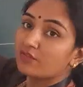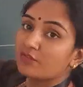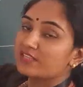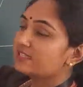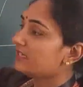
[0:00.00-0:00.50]

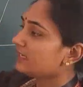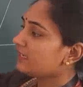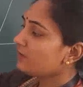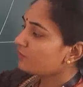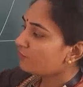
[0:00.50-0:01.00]
we
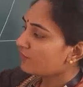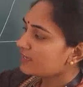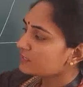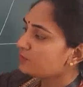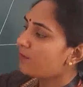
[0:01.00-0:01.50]
see
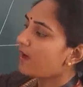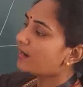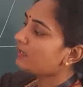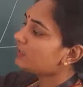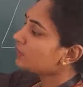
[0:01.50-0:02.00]
first
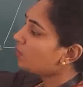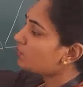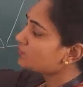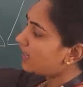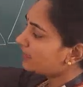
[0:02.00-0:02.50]
part
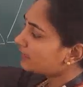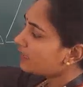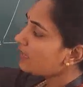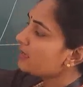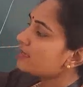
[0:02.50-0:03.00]
coincide
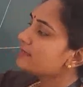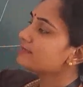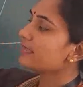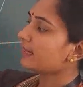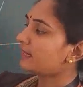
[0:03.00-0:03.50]

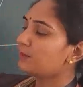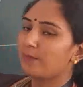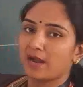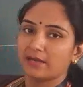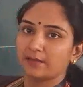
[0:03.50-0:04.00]
the second
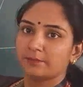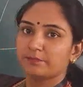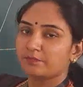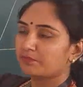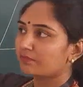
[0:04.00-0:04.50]
part.
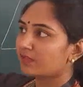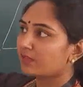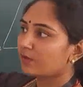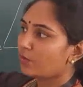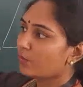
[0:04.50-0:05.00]

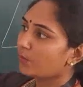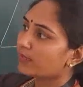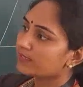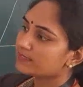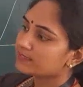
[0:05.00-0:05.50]
We can